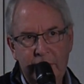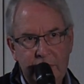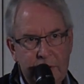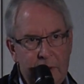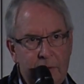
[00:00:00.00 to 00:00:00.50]

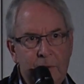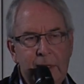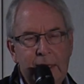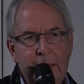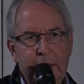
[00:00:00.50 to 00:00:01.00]
And so
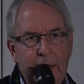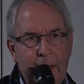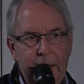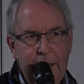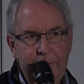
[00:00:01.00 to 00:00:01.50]

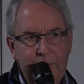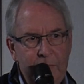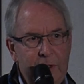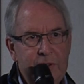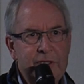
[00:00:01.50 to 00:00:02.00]

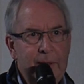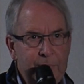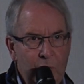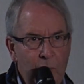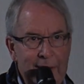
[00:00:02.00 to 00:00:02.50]
the
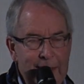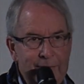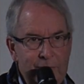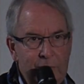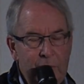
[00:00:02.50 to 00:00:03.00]
simple way
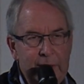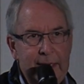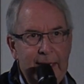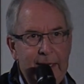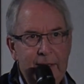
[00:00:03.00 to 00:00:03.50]
of
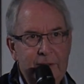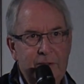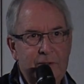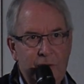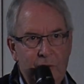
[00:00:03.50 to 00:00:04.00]
looking at it is
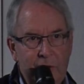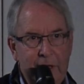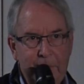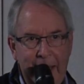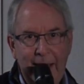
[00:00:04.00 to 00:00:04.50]
a circle
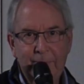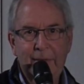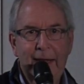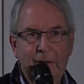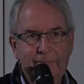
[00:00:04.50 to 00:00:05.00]
on a map.
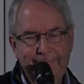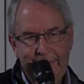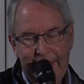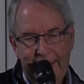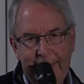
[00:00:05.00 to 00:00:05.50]
Now,
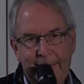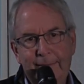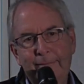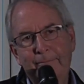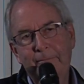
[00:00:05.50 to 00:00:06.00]

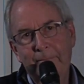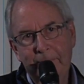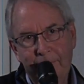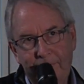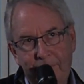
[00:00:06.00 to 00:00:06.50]
in
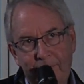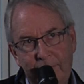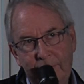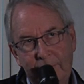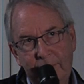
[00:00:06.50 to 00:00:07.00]

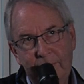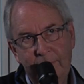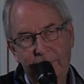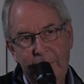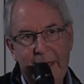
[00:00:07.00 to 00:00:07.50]

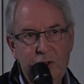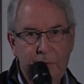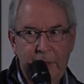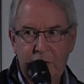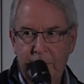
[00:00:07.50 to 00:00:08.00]
major
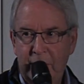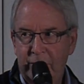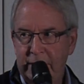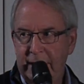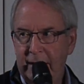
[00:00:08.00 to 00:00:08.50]

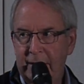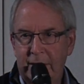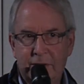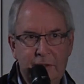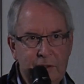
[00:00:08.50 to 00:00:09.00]
metropolitan
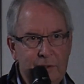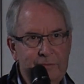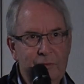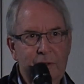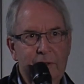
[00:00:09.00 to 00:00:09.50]
areas and so
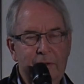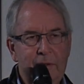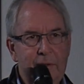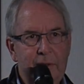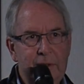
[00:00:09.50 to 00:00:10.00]
forth,
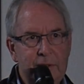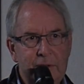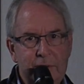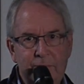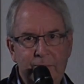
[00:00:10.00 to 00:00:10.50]
this
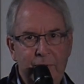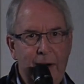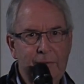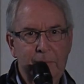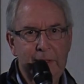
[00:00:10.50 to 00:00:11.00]
is
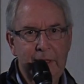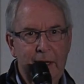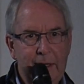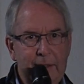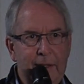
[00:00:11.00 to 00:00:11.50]
probably
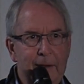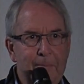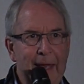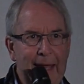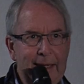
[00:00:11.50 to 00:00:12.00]
not a
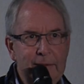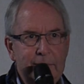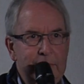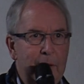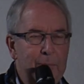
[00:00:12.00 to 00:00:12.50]
bad
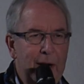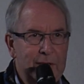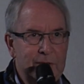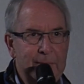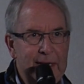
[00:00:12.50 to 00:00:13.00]

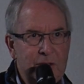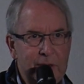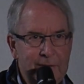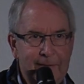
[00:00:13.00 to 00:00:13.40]
approximation.